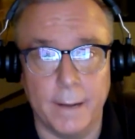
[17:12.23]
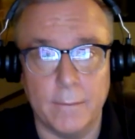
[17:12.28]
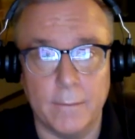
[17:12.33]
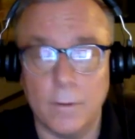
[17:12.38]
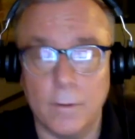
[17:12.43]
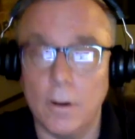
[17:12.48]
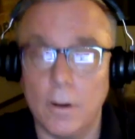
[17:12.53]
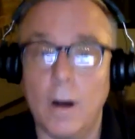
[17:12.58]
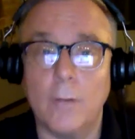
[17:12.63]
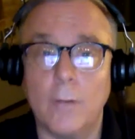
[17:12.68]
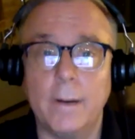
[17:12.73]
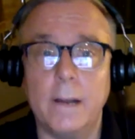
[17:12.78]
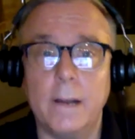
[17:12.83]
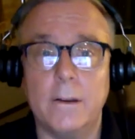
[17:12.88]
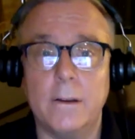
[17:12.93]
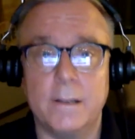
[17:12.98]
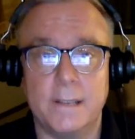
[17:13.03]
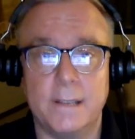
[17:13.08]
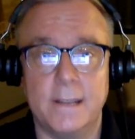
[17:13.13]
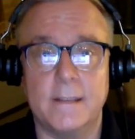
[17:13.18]
We're already going
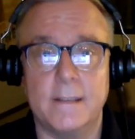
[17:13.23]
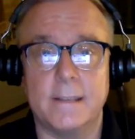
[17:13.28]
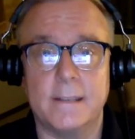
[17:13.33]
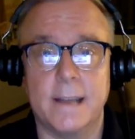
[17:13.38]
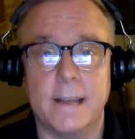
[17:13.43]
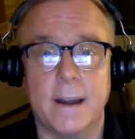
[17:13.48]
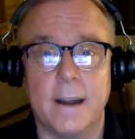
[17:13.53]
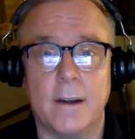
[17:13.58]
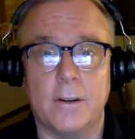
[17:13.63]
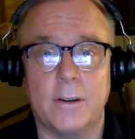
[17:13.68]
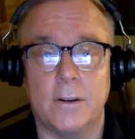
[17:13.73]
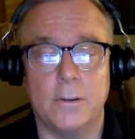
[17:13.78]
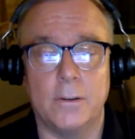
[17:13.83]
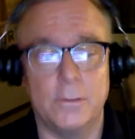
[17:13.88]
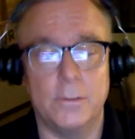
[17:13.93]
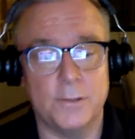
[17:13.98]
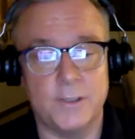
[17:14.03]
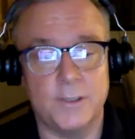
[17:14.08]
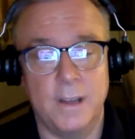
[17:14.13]
to see this character who's,